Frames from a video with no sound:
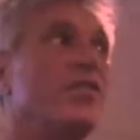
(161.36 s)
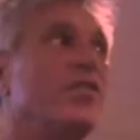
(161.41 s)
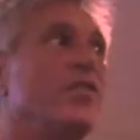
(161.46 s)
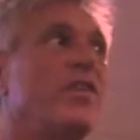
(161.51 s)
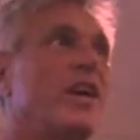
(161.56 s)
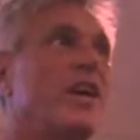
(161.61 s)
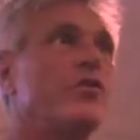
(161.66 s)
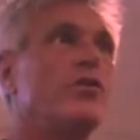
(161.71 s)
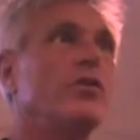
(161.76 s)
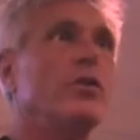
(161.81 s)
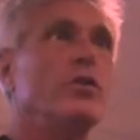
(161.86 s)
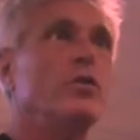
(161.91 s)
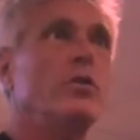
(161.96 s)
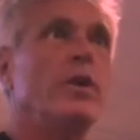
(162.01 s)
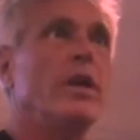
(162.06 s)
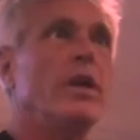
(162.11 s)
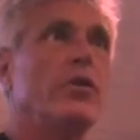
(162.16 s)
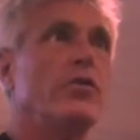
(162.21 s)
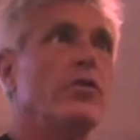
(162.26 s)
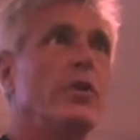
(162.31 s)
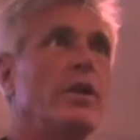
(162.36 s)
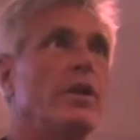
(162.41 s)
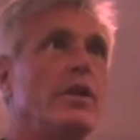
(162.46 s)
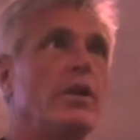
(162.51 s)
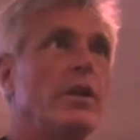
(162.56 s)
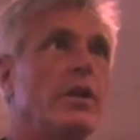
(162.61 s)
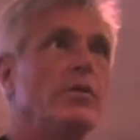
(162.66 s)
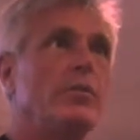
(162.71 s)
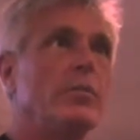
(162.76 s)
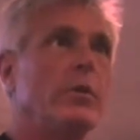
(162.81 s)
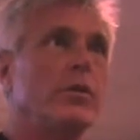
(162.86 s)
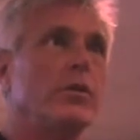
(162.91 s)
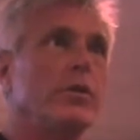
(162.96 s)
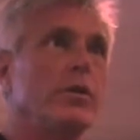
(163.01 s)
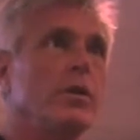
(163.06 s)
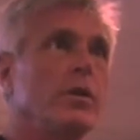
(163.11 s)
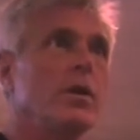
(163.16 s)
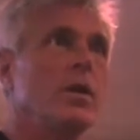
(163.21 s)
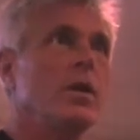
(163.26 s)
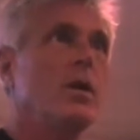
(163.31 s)
It's fascial, you can't train it as
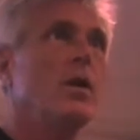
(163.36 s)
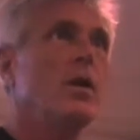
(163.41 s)
muscle.